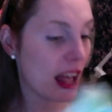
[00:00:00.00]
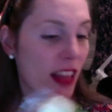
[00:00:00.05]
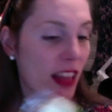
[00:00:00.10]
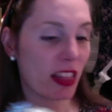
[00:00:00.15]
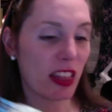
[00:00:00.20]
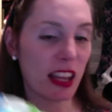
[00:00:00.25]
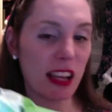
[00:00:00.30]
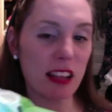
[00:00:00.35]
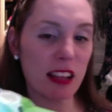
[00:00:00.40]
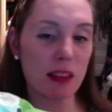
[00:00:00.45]

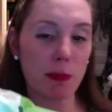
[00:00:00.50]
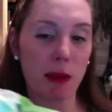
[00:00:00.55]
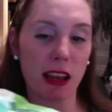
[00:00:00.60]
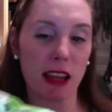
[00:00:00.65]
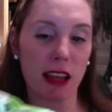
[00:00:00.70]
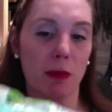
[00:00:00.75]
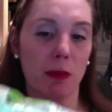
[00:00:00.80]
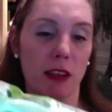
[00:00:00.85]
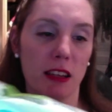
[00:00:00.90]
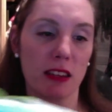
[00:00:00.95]
These
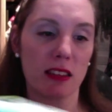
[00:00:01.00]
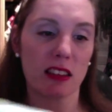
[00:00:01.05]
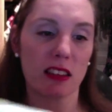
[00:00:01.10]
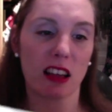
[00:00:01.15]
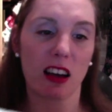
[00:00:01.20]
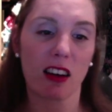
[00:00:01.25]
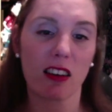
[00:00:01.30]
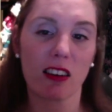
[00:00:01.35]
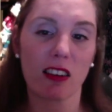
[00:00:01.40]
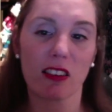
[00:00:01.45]
babies
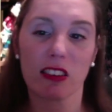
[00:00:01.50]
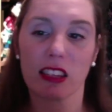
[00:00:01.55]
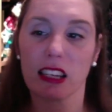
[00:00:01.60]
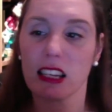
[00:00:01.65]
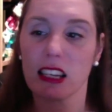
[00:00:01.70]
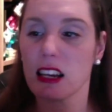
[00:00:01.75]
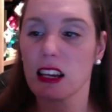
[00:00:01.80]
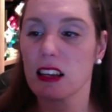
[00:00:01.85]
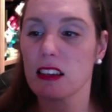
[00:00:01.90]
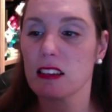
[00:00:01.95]
are
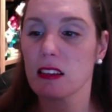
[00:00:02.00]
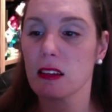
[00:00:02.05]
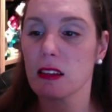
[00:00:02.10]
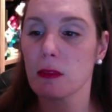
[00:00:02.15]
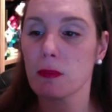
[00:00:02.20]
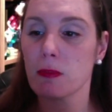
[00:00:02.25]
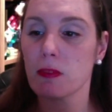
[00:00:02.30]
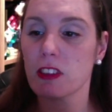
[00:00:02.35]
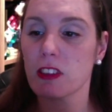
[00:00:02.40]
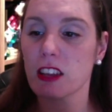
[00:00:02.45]
the
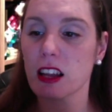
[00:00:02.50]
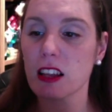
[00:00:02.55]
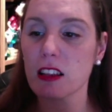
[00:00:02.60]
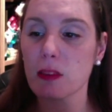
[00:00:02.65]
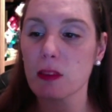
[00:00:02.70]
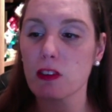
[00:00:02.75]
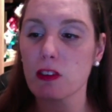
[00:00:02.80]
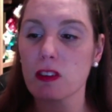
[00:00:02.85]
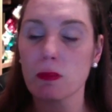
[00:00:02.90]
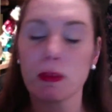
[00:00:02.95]

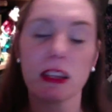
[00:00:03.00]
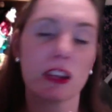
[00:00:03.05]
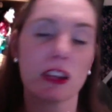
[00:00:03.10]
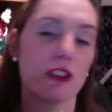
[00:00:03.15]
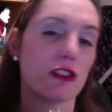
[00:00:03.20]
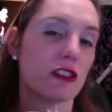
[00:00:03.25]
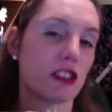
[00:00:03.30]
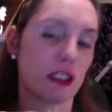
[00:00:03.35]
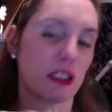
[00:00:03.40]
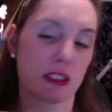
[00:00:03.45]
Sainsbury's Be
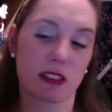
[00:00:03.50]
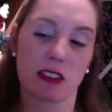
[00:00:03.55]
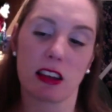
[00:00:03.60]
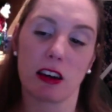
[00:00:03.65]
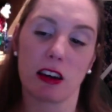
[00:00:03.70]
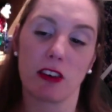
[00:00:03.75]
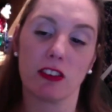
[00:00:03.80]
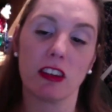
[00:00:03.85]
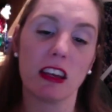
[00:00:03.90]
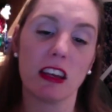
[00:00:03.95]
Good to
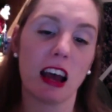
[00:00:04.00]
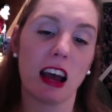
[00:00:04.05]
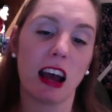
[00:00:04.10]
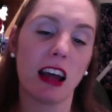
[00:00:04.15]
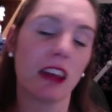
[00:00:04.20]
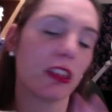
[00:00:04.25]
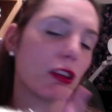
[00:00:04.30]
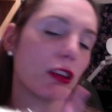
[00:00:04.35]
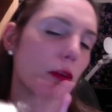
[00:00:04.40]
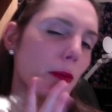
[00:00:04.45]
Yourself. And I
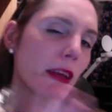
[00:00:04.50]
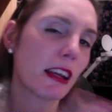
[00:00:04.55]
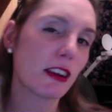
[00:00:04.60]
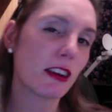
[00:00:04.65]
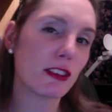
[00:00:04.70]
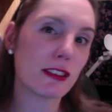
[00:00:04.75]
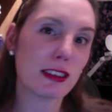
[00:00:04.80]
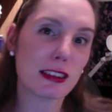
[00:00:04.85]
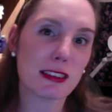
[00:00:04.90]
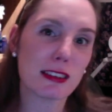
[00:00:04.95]
thought, be good
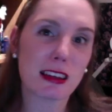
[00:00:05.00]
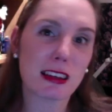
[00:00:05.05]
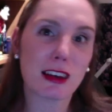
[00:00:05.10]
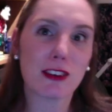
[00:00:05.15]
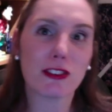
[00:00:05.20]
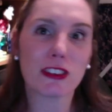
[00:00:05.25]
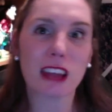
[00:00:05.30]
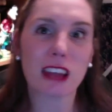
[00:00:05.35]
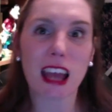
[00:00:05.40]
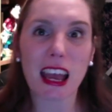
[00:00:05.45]
to
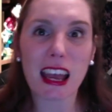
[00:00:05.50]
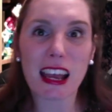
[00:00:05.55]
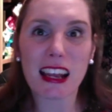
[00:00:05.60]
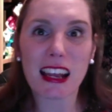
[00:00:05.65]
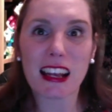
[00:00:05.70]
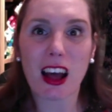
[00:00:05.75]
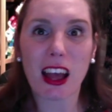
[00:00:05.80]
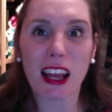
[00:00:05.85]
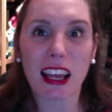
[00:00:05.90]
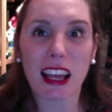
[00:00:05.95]
yourself, yay,
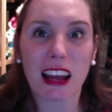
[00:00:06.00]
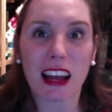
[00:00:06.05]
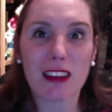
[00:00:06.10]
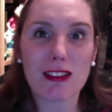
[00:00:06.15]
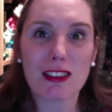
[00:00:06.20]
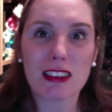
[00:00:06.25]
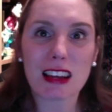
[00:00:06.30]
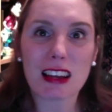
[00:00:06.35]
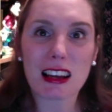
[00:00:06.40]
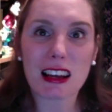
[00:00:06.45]
like
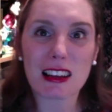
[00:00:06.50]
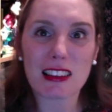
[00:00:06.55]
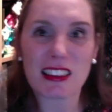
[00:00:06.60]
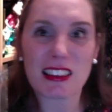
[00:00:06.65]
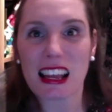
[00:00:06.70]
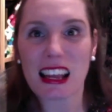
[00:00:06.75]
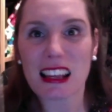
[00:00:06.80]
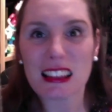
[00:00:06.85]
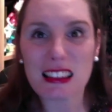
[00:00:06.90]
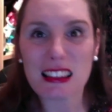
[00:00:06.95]
count on us.
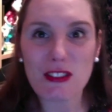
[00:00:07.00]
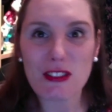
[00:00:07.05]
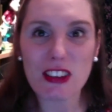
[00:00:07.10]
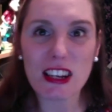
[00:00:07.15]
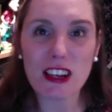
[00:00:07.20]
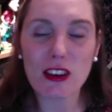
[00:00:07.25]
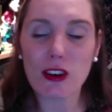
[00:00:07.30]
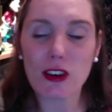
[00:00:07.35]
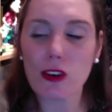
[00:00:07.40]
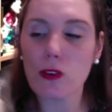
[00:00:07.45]
That's
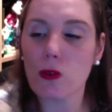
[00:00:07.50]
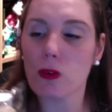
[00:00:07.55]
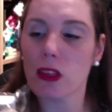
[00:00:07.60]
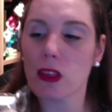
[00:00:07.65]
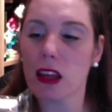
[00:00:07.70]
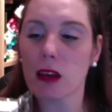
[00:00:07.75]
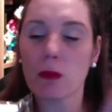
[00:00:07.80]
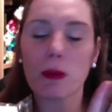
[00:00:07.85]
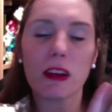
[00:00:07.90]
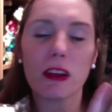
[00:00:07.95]
really cool.
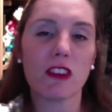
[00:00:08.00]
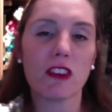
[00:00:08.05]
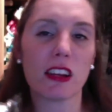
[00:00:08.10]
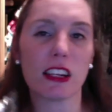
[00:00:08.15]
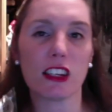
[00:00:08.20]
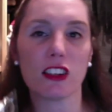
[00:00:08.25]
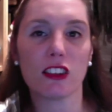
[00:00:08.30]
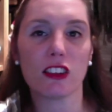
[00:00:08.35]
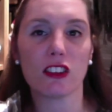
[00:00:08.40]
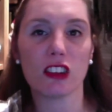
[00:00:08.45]
They'll be
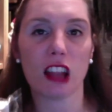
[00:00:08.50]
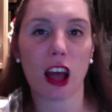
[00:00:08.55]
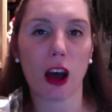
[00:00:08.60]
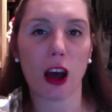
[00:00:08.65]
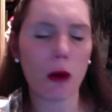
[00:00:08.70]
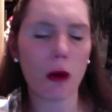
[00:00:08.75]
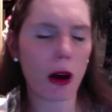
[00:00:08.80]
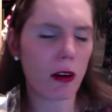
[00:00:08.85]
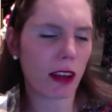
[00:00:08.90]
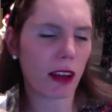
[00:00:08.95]
really low.
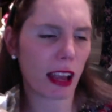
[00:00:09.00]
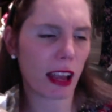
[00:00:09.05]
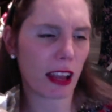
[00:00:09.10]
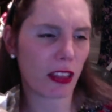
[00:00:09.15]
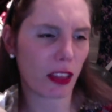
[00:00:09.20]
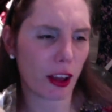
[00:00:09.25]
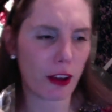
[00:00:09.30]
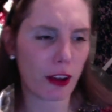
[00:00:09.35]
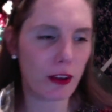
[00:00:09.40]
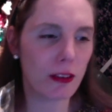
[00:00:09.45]
I'll get
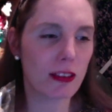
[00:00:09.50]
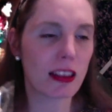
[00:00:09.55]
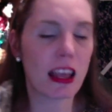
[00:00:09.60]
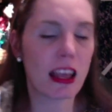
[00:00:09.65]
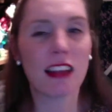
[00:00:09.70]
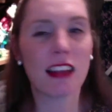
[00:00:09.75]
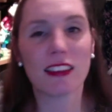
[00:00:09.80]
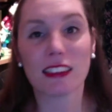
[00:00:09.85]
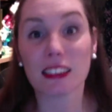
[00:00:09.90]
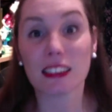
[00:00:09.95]
those.
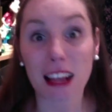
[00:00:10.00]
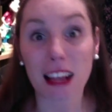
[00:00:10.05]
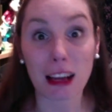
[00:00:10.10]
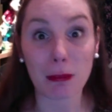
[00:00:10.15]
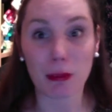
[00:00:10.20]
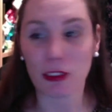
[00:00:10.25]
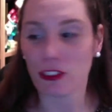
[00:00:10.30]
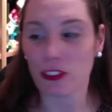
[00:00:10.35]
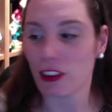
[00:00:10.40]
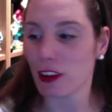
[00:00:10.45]
Didn't have
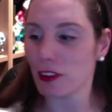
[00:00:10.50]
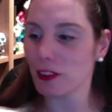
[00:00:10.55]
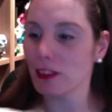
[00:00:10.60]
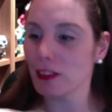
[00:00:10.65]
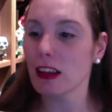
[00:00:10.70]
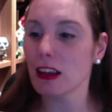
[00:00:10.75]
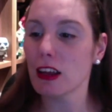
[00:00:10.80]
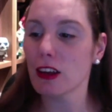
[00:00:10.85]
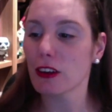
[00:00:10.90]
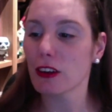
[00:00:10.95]
my phone.
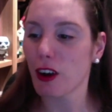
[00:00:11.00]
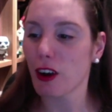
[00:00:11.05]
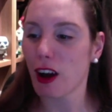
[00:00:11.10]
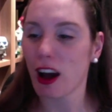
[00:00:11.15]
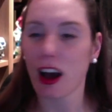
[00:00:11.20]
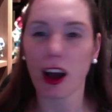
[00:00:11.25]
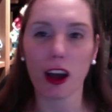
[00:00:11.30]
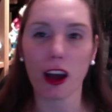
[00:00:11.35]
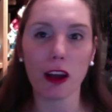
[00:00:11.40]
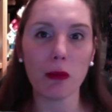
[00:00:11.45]
Got
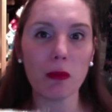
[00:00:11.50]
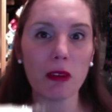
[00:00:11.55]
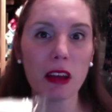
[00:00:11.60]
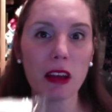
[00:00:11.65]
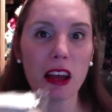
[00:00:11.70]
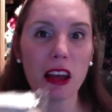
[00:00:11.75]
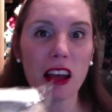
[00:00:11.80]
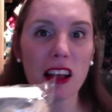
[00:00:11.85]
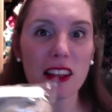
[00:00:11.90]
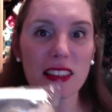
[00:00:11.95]
home.
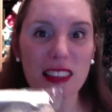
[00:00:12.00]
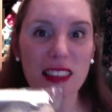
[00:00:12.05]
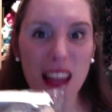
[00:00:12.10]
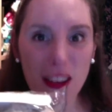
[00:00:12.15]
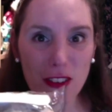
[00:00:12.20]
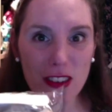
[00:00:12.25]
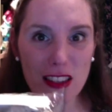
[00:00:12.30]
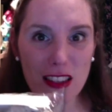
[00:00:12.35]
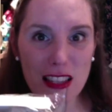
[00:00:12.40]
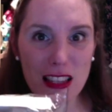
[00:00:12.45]
7
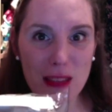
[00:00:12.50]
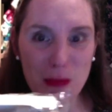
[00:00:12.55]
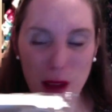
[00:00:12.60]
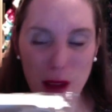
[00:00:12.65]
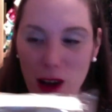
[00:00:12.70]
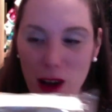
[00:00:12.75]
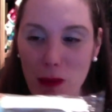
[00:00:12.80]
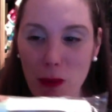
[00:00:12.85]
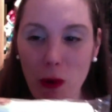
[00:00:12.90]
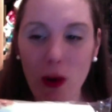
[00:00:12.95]

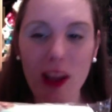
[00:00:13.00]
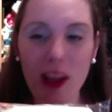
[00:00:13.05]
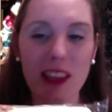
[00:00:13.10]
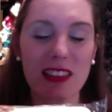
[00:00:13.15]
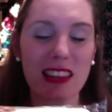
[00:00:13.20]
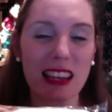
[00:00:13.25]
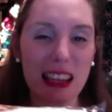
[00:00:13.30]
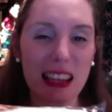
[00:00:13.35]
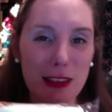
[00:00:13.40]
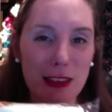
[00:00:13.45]
smart
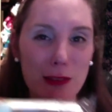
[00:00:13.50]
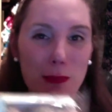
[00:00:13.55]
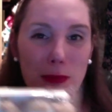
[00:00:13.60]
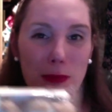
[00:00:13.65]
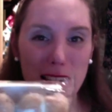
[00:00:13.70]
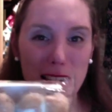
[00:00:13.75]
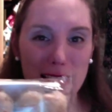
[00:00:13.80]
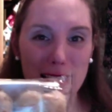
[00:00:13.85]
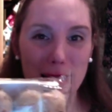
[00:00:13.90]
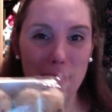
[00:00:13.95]
points each
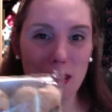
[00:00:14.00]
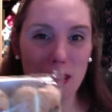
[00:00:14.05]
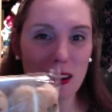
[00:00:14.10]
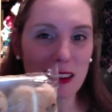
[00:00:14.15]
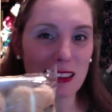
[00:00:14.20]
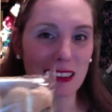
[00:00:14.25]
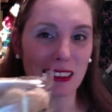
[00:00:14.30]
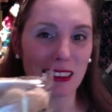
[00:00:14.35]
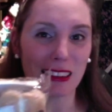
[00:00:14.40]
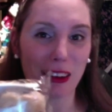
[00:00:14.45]
bloody
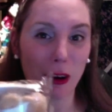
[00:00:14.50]
one.